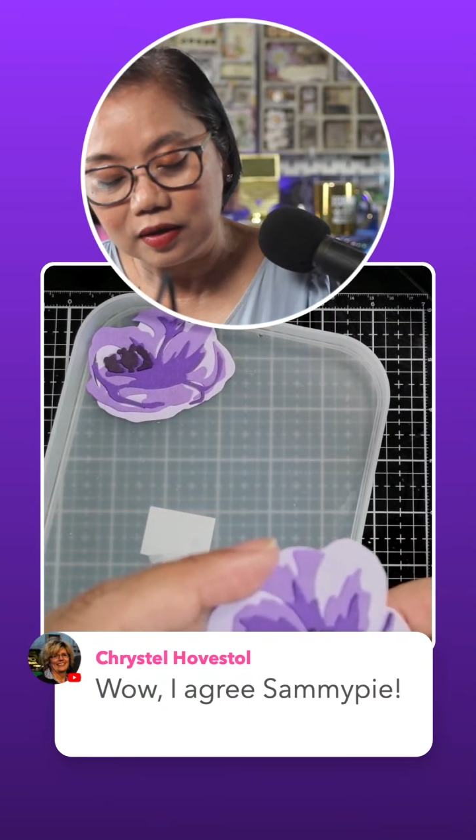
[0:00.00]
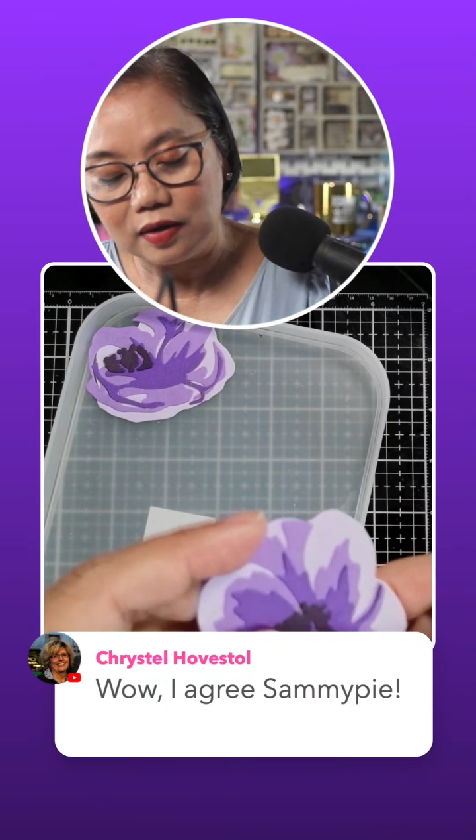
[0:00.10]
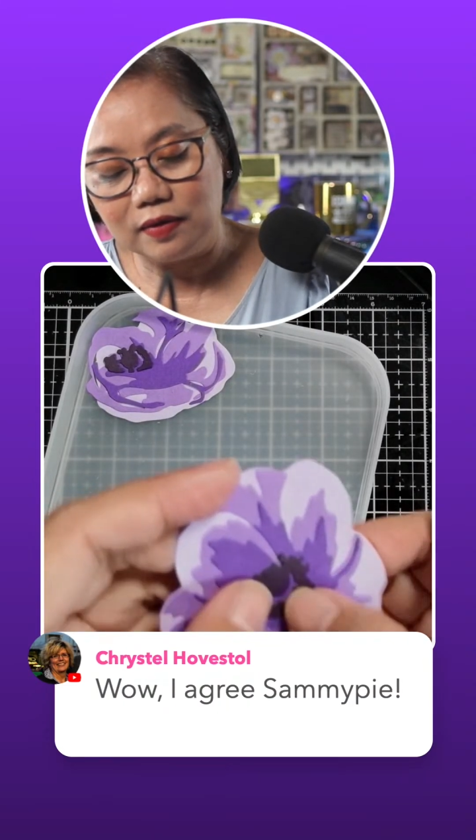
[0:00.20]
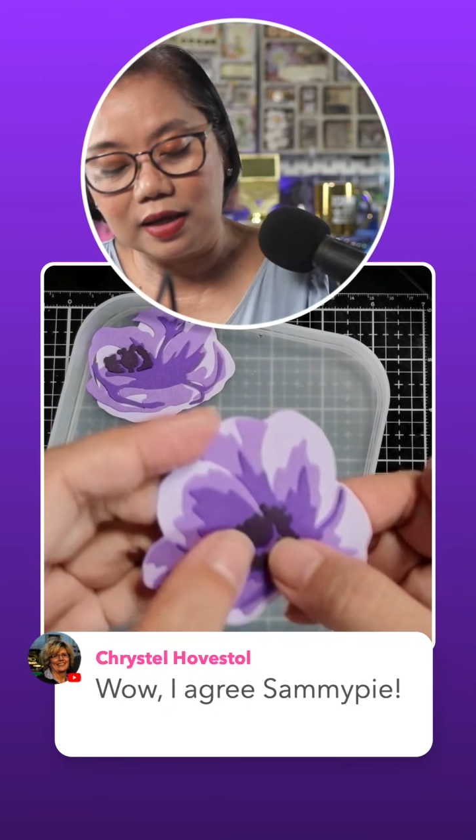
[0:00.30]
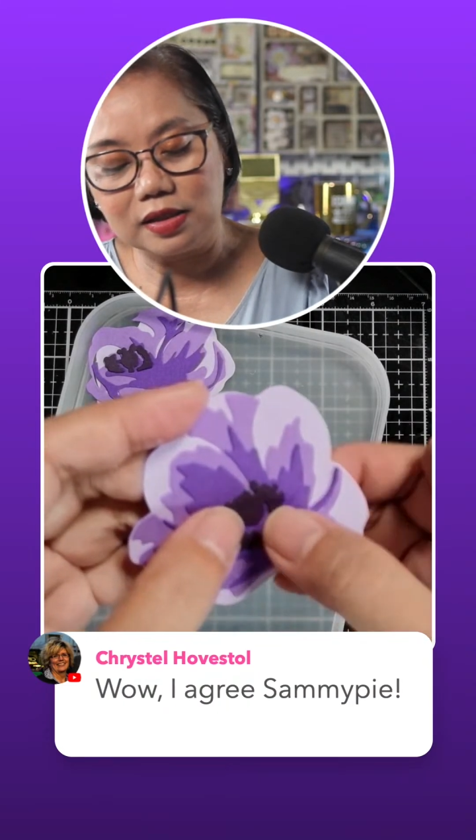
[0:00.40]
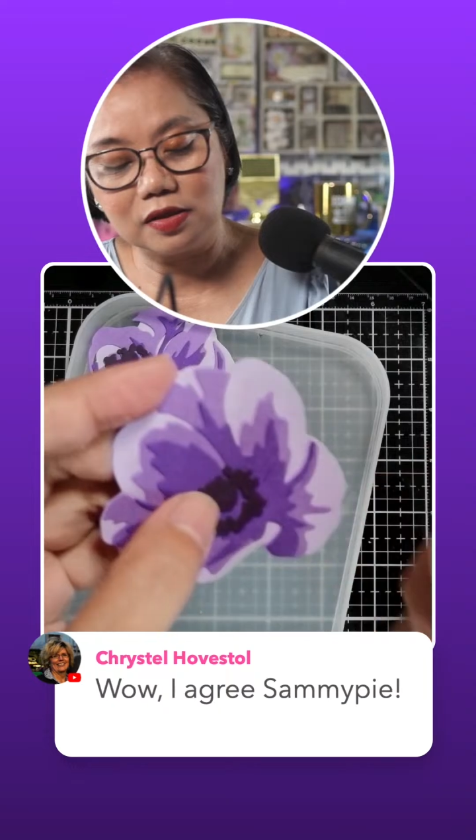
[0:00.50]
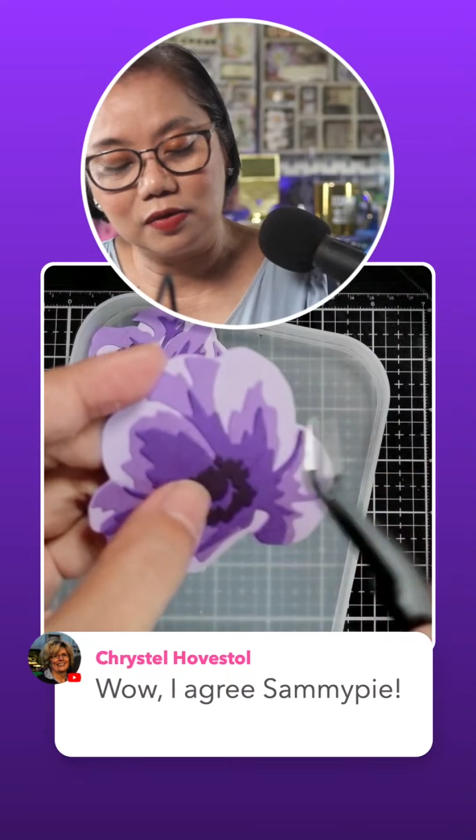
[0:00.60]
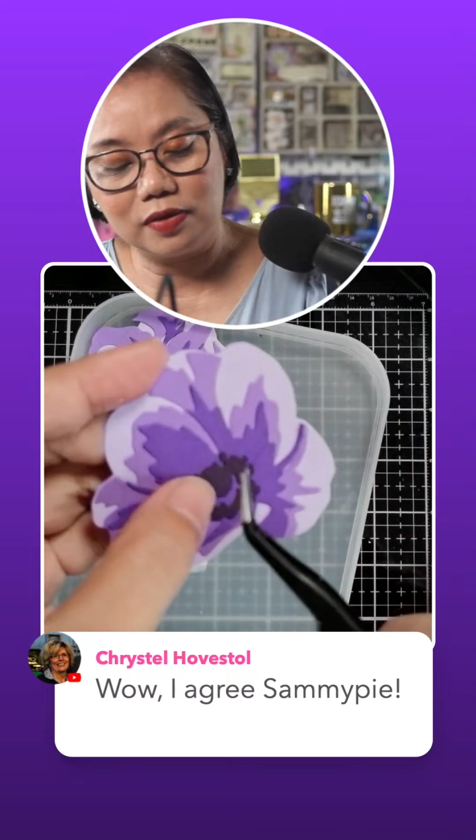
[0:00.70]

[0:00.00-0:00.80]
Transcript: All right, so